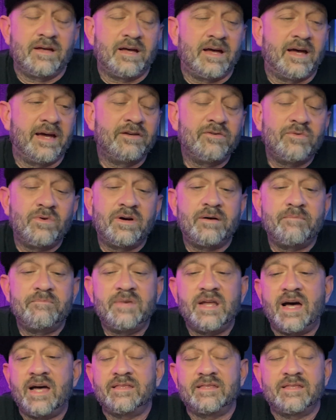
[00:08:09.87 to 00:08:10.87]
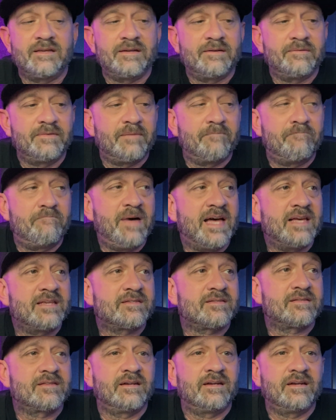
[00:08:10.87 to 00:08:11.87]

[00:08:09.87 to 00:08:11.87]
I know I'm not the best